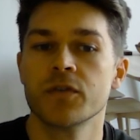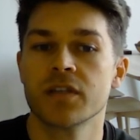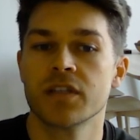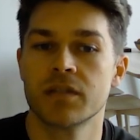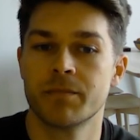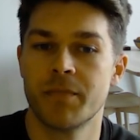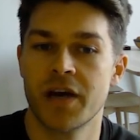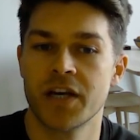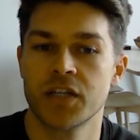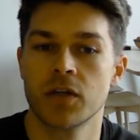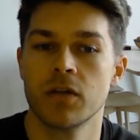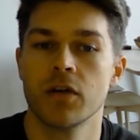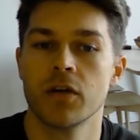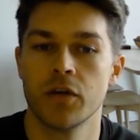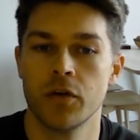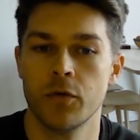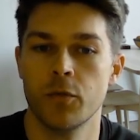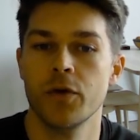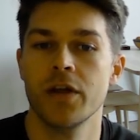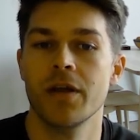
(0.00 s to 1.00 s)
special
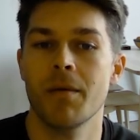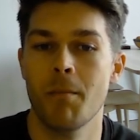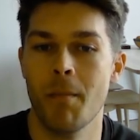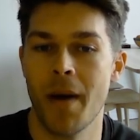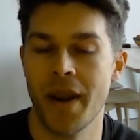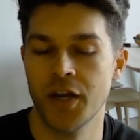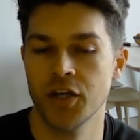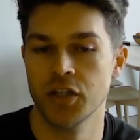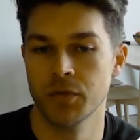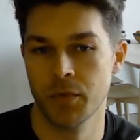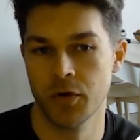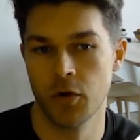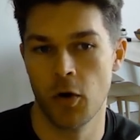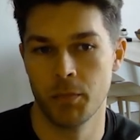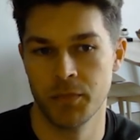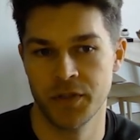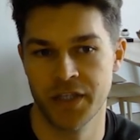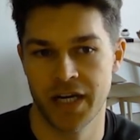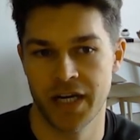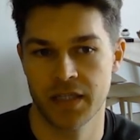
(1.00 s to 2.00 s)
GUI management
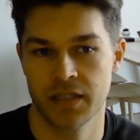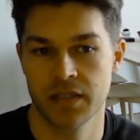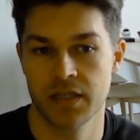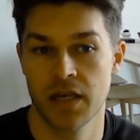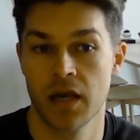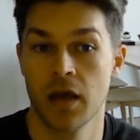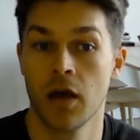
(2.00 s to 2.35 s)
objects